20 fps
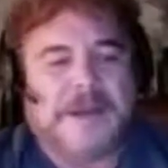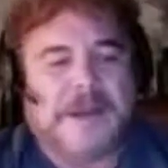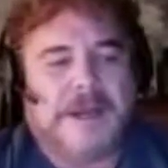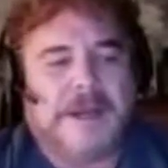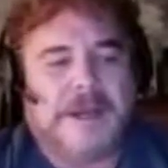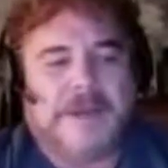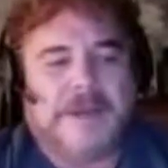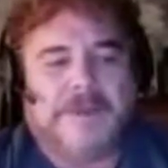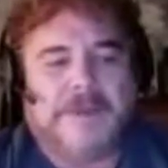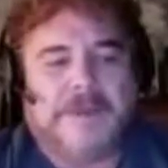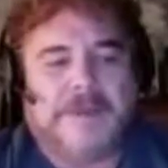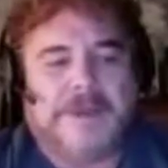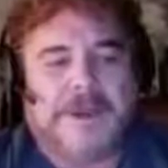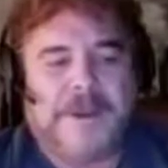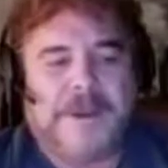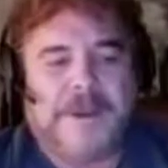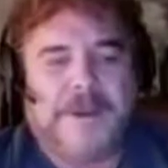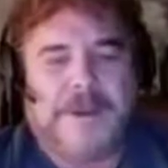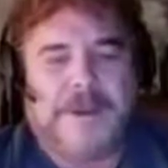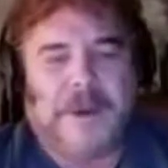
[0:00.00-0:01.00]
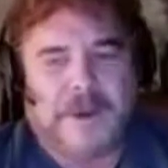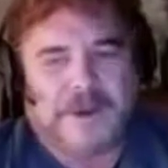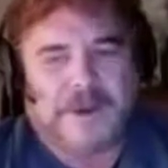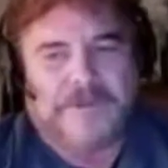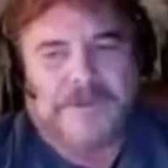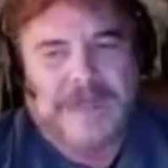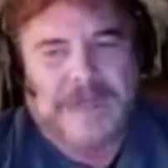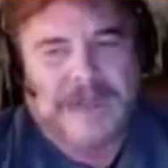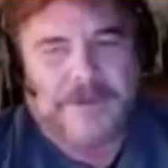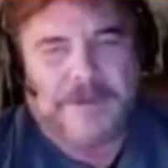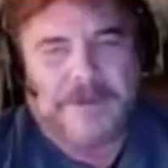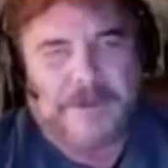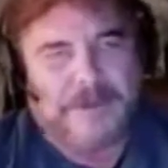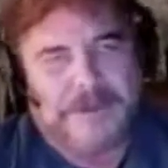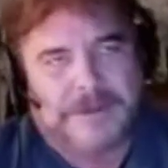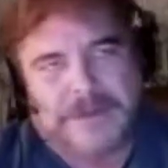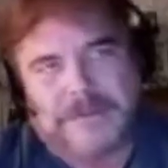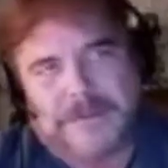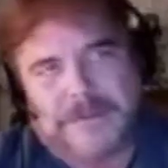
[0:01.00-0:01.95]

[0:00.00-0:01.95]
of what they call the Ark of Gabriel.